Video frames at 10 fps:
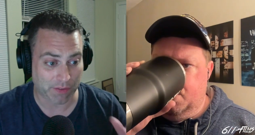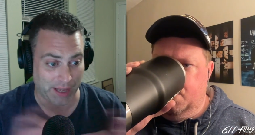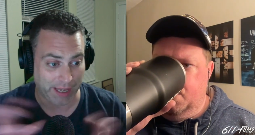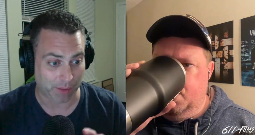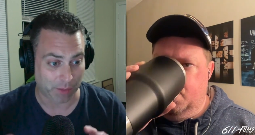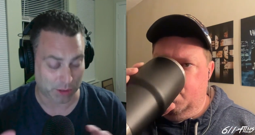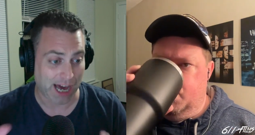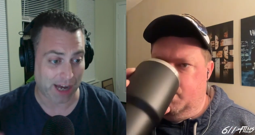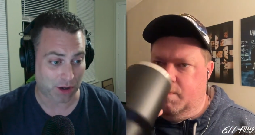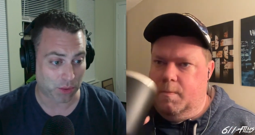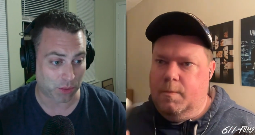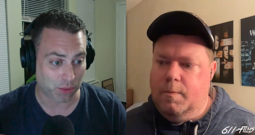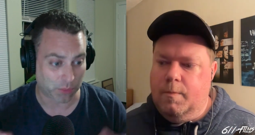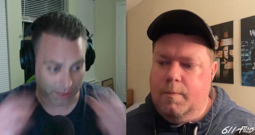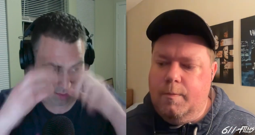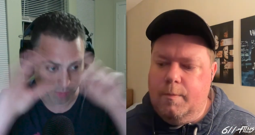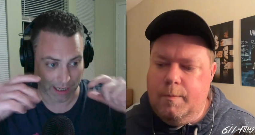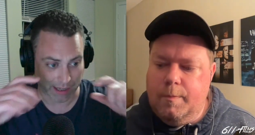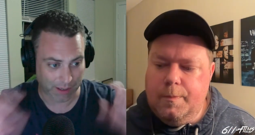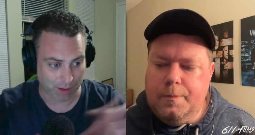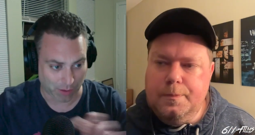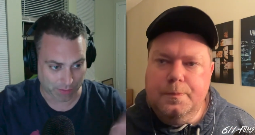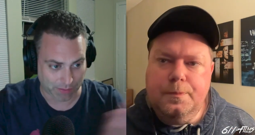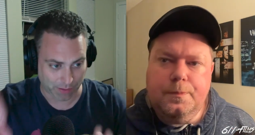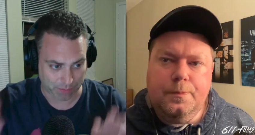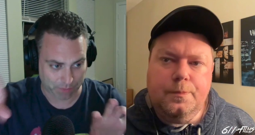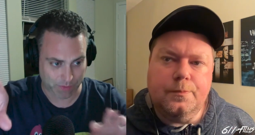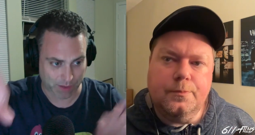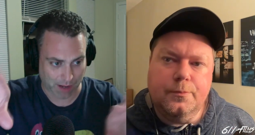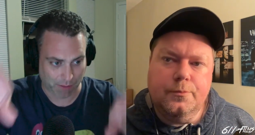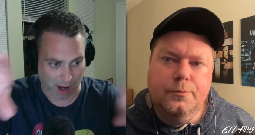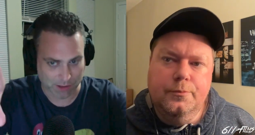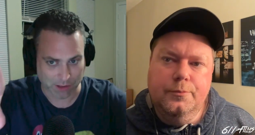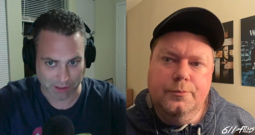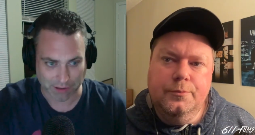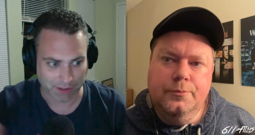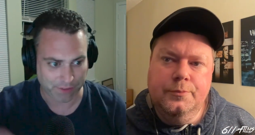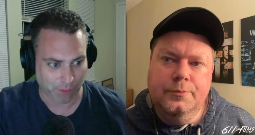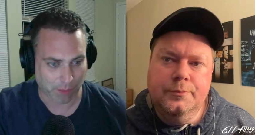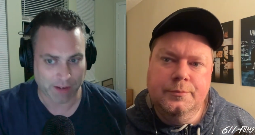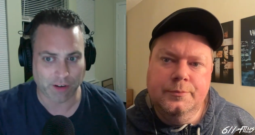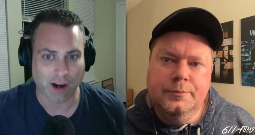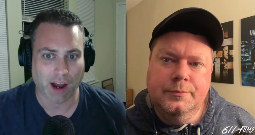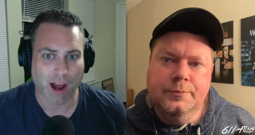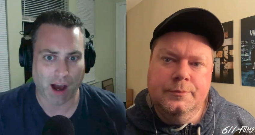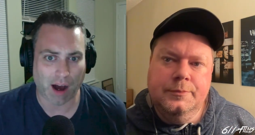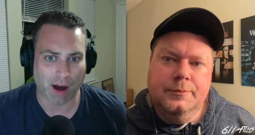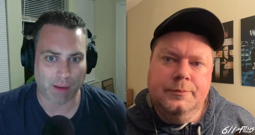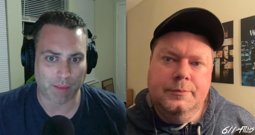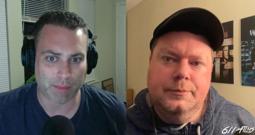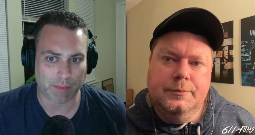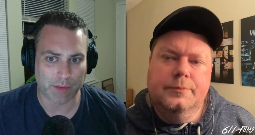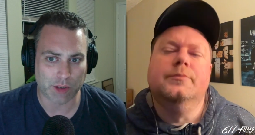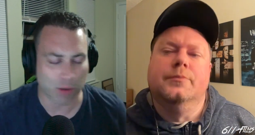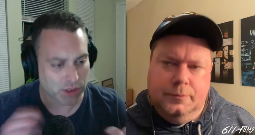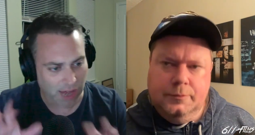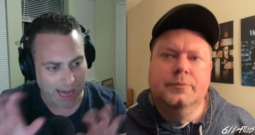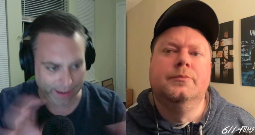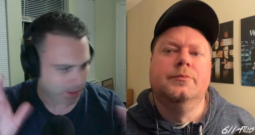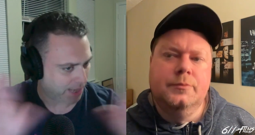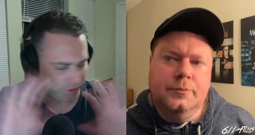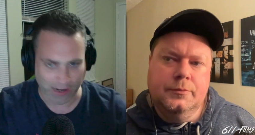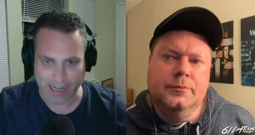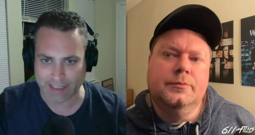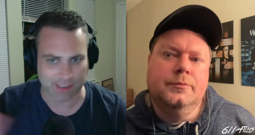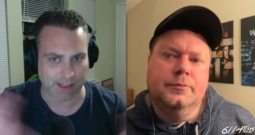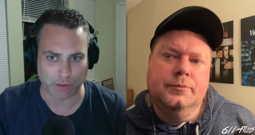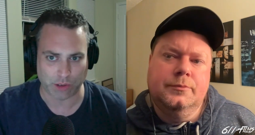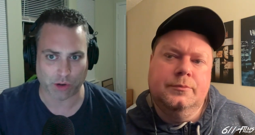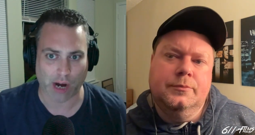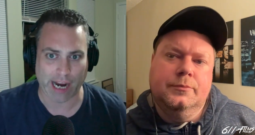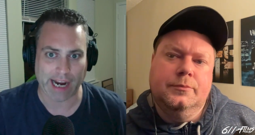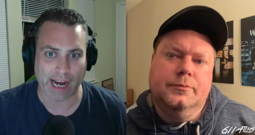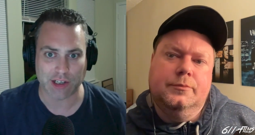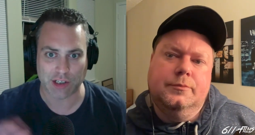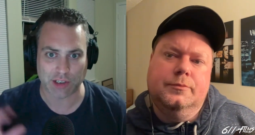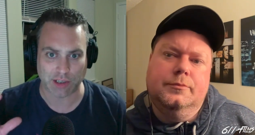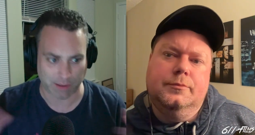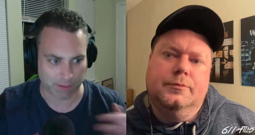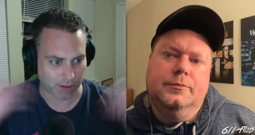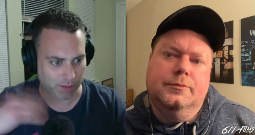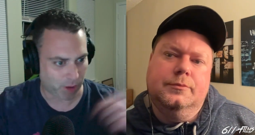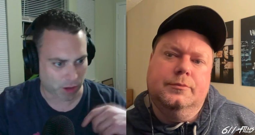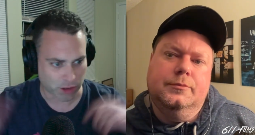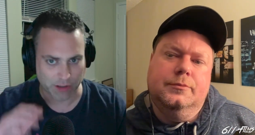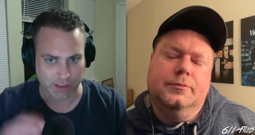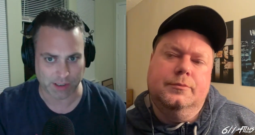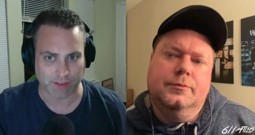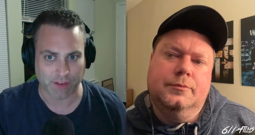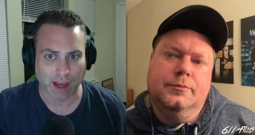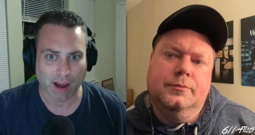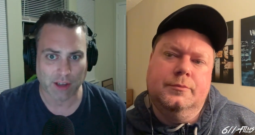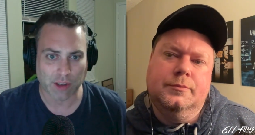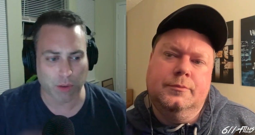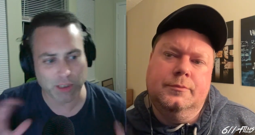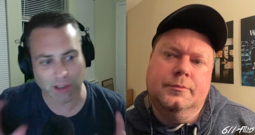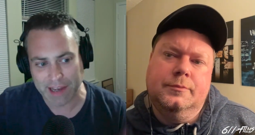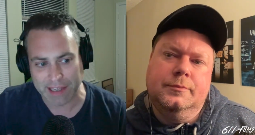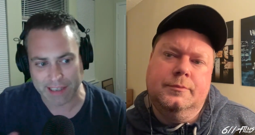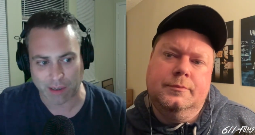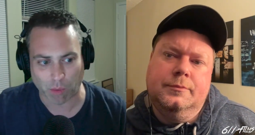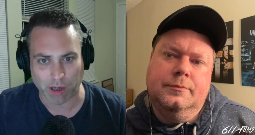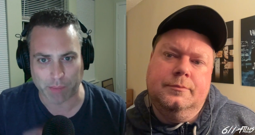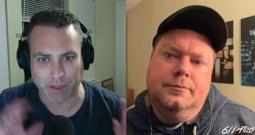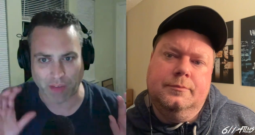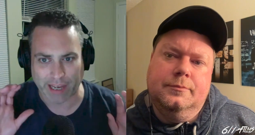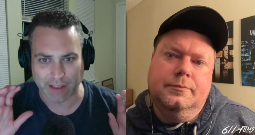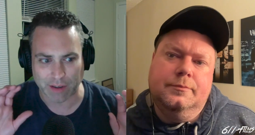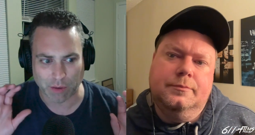Speaker 1: thing was kind of cool with that with that you know their the rocks on the cliff or whatever. Um, so there was a lot, and, and the fighting stuff was great. I just the the martial arts and stuff. So there was a lot of things that worked, but like